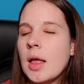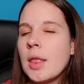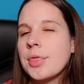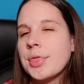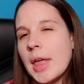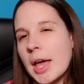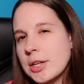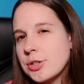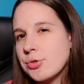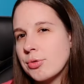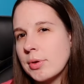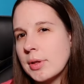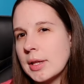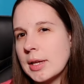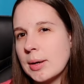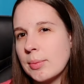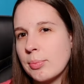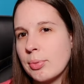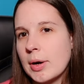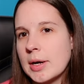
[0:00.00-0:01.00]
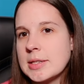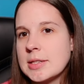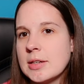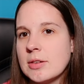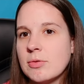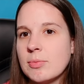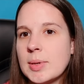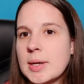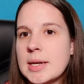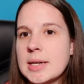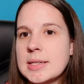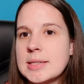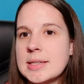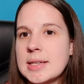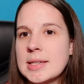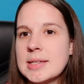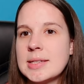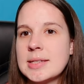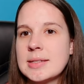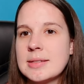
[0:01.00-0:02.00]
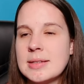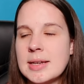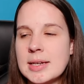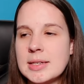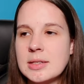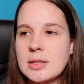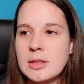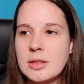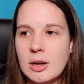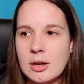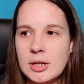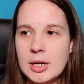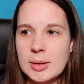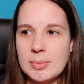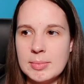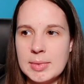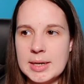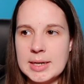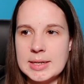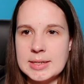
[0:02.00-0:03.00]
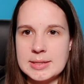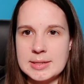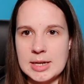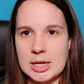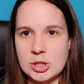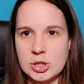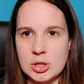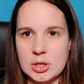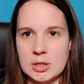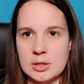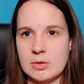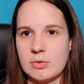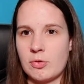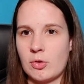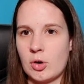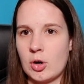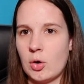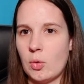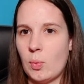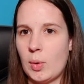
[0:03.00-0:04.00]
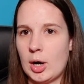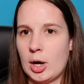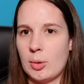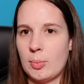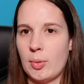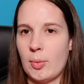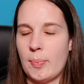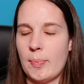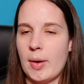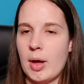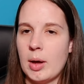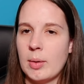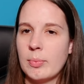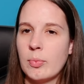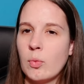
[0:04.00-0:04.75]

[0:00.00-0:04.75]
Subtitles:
That's really impressive because that's 6 30-minute sessions for a wearable pump,